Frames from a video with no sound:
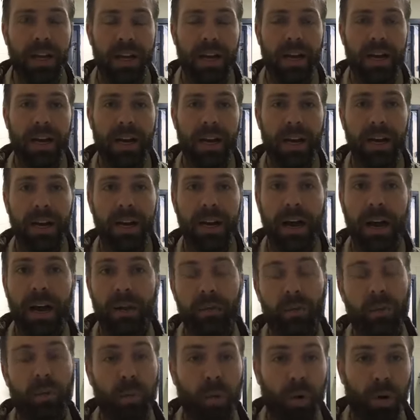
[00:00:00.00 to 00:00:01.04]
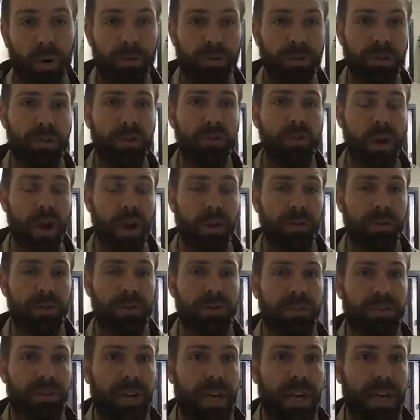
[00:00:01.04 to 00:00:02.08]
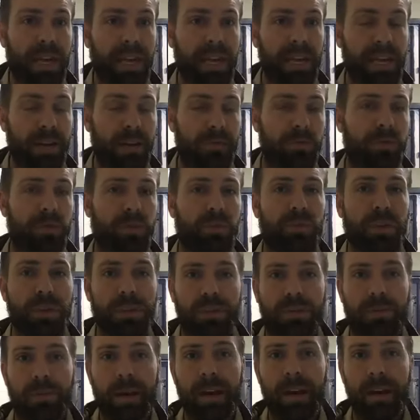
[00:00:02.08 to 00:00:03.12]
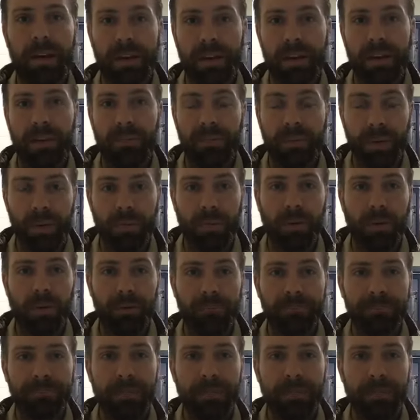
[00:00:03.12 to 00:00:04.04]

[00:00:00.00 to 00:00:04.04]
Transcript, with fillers: uh, I would work for two hours until 8 a.m. with the rest of my uh, people.